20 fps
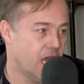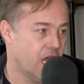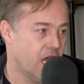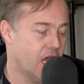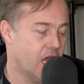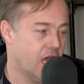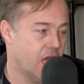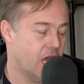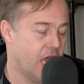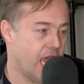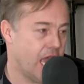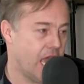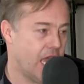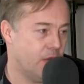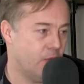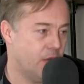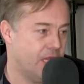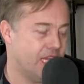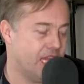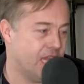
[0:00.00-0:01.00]
uh,
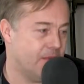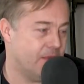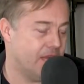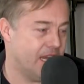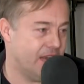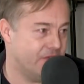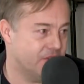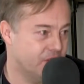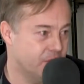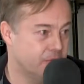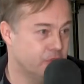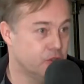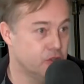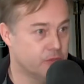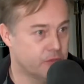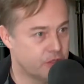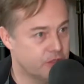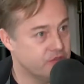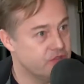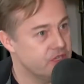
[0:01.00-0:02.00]
and we came in after the
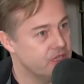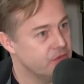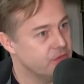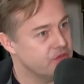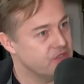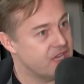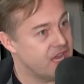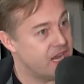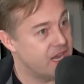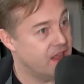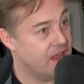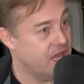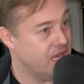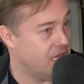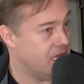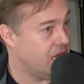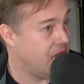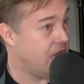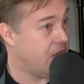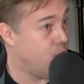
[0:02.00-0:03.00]
boomers, and it was kind of
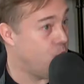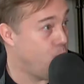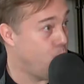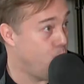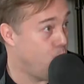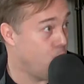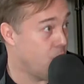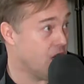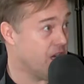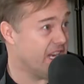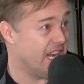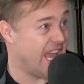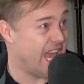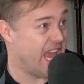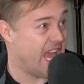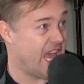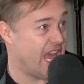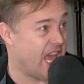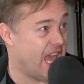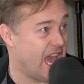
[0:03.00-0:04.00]
like, hey, we're going
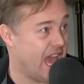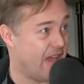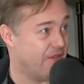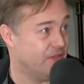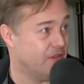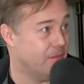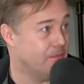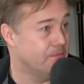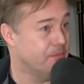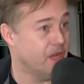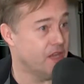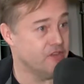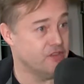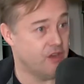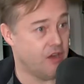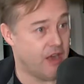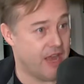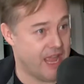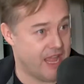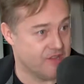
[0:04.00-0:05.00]
to have to bust
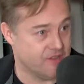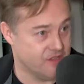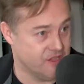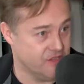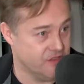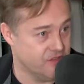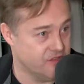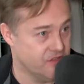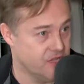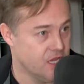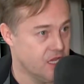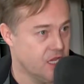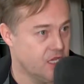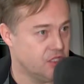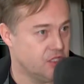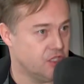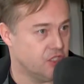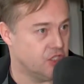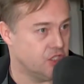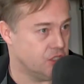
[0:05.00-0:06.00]
our asses
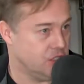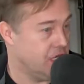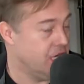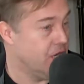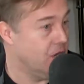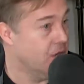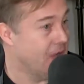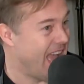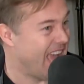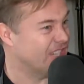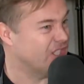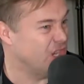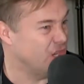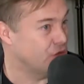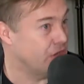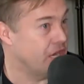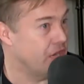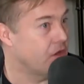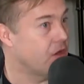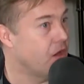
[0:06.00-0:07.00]
to, you know, actually
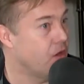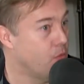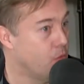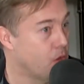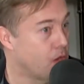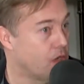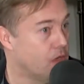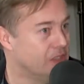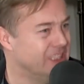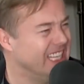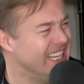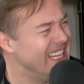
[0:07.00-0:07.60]
create our own world.